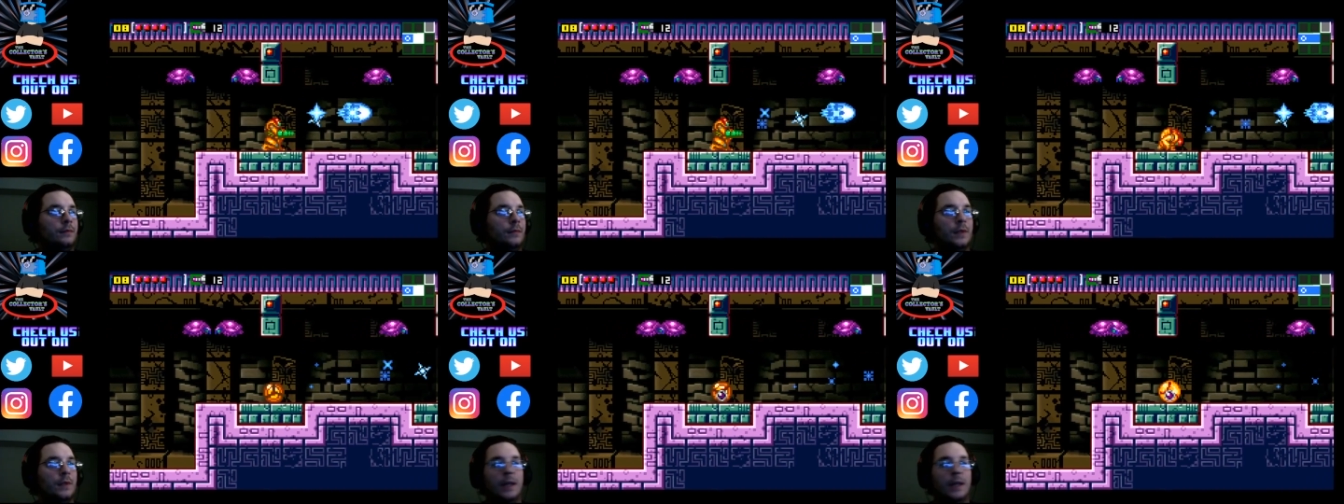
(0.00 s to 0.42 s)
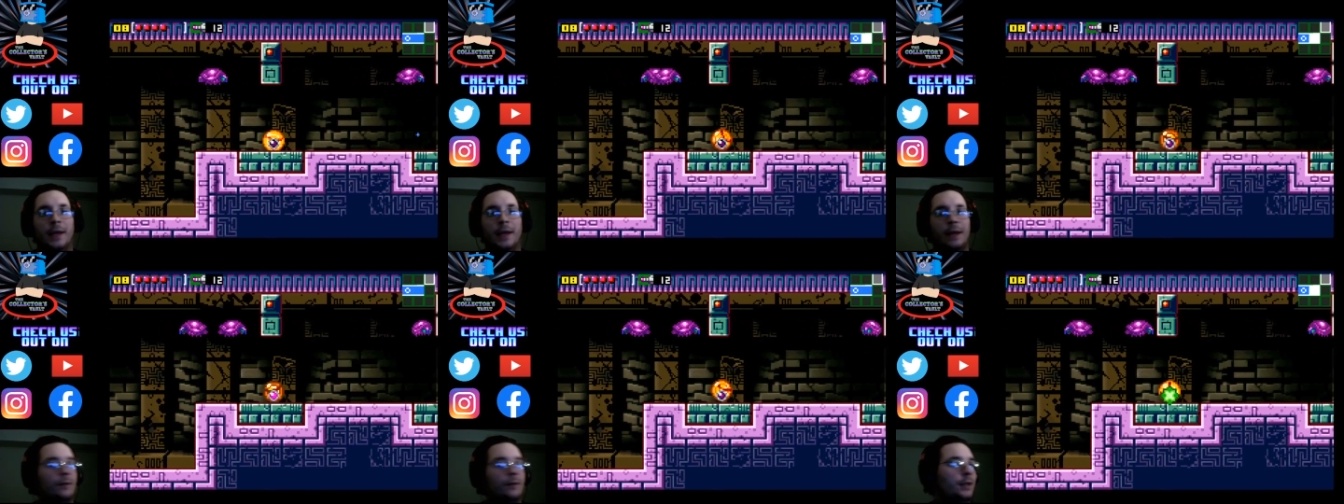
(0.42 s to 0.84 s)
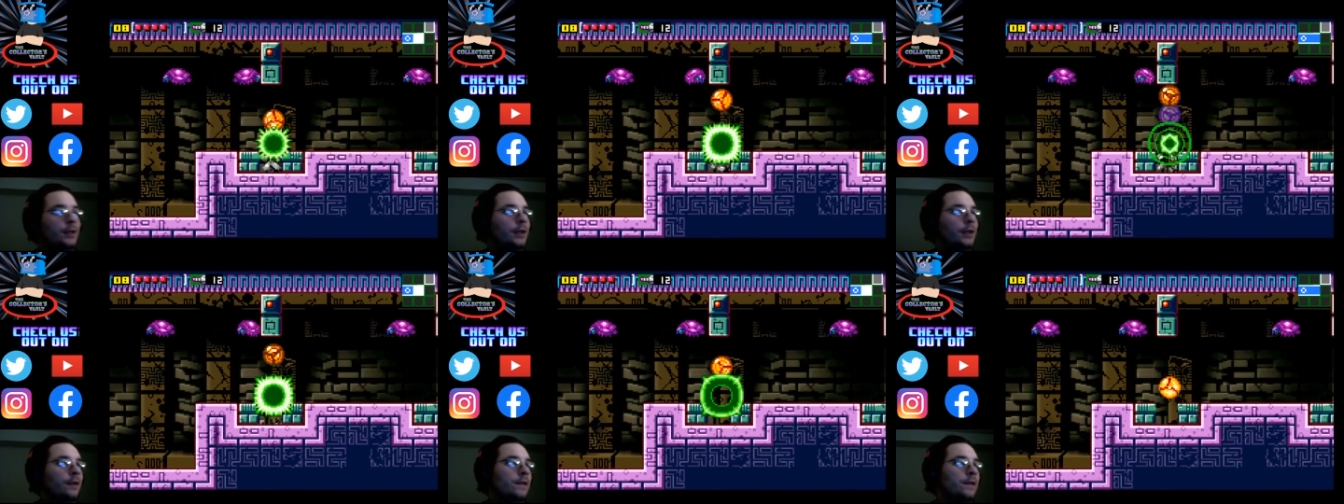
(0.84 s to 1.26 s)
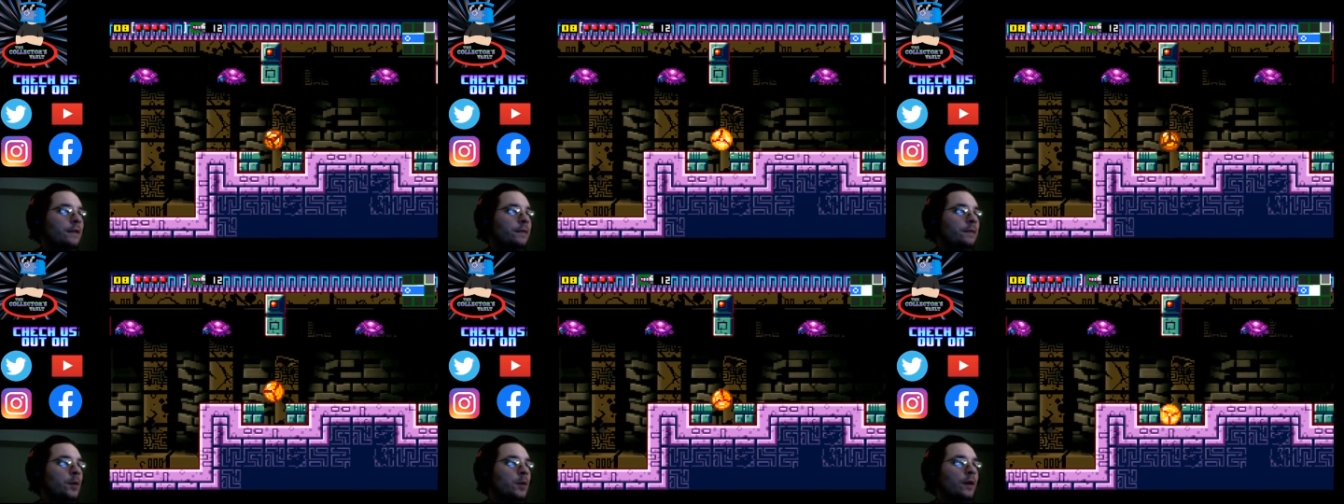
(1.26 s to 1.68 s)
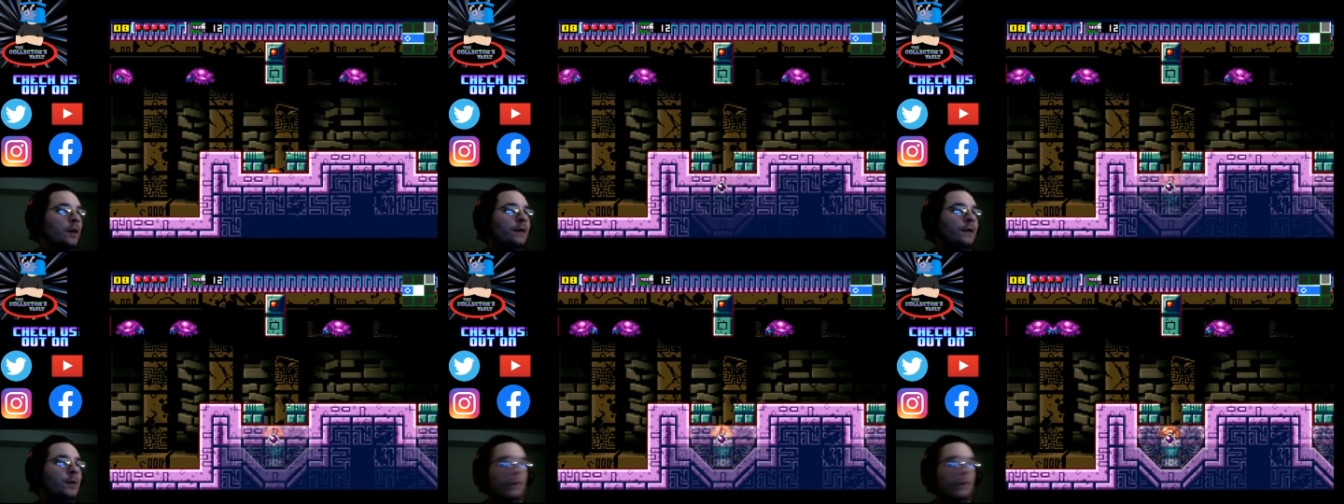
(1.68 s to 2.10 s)
Yeah, I'm gonna care.
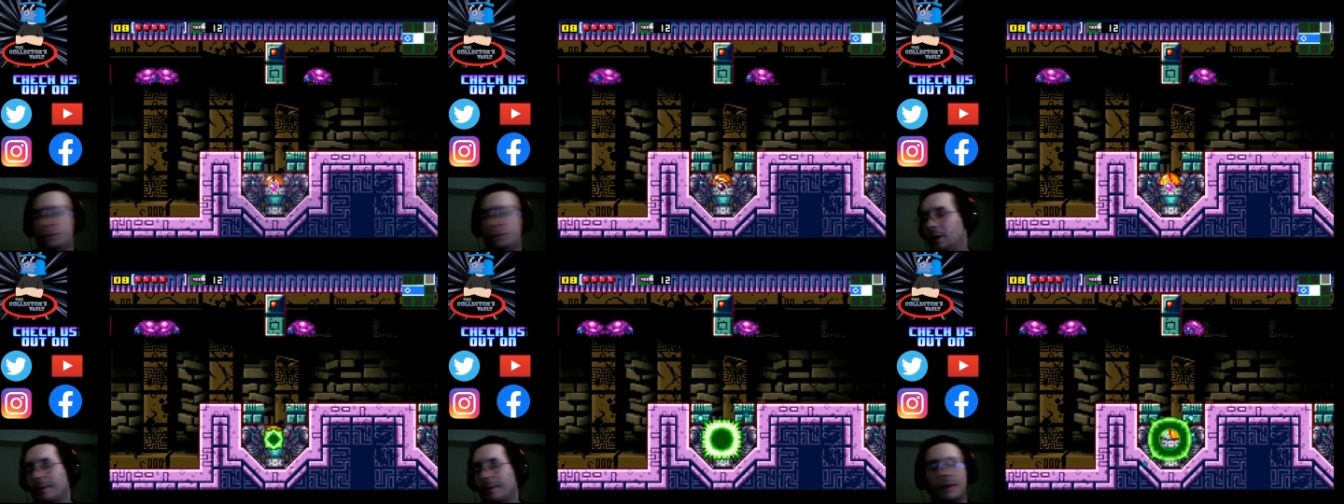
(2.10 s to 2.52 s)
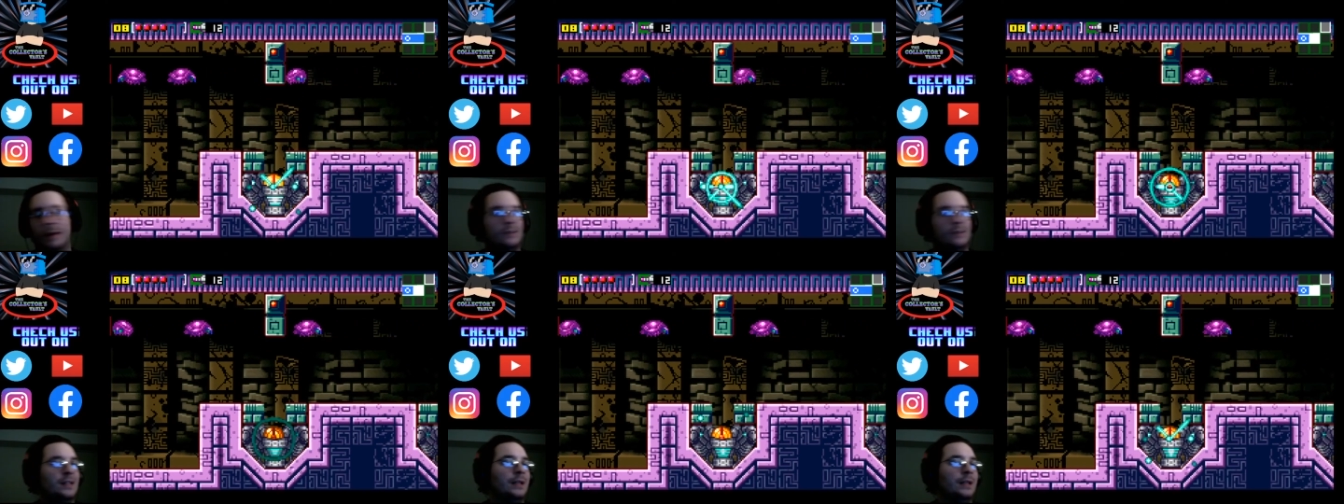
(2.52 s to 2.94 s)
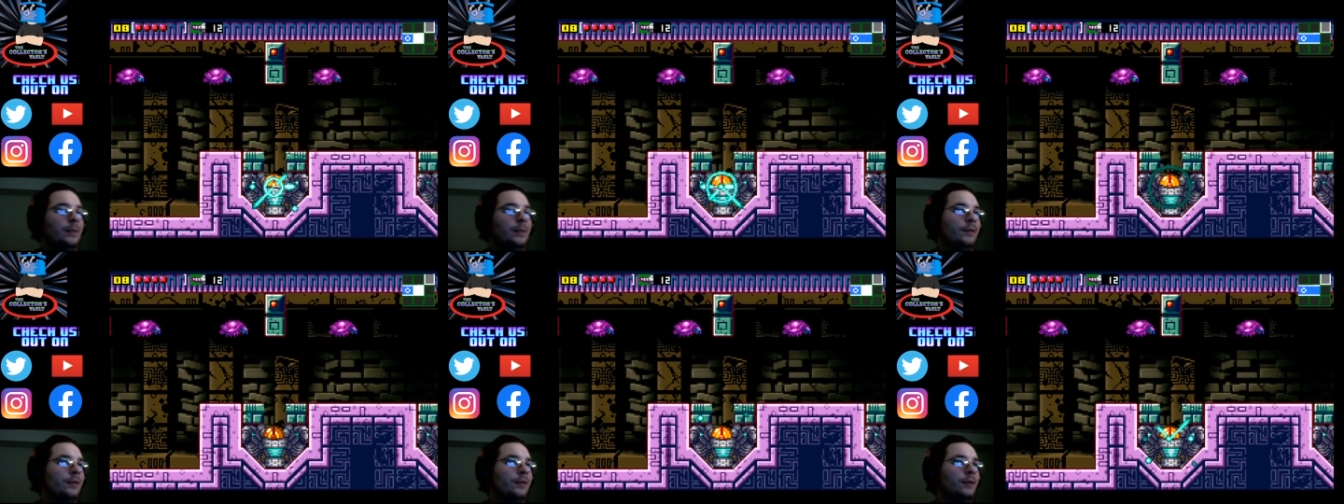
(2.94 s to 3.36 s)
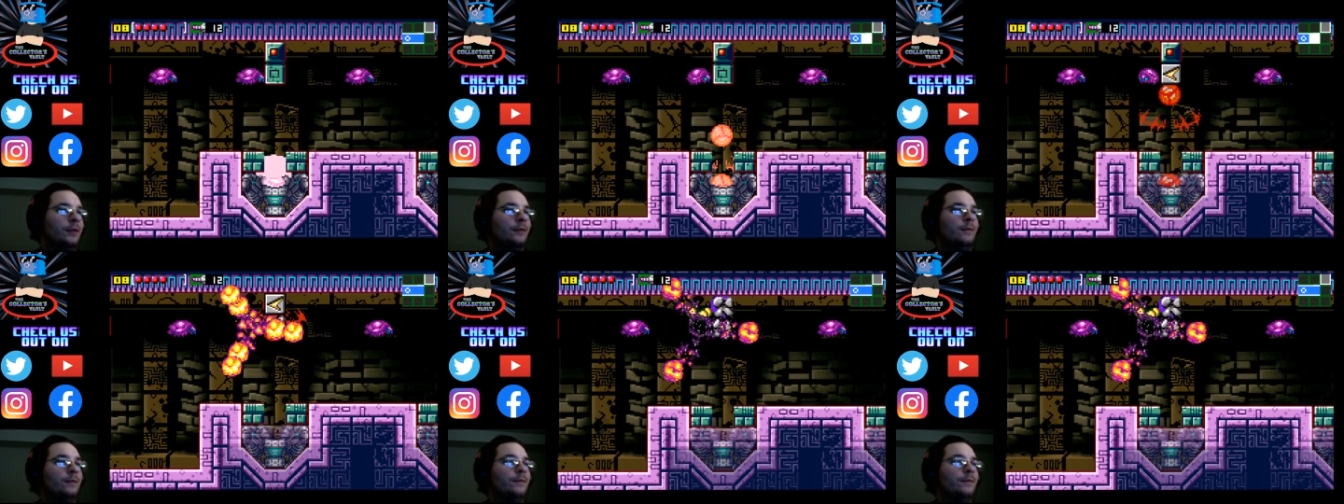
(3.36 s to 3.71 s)
Over 20 minutes is not that big of a deal.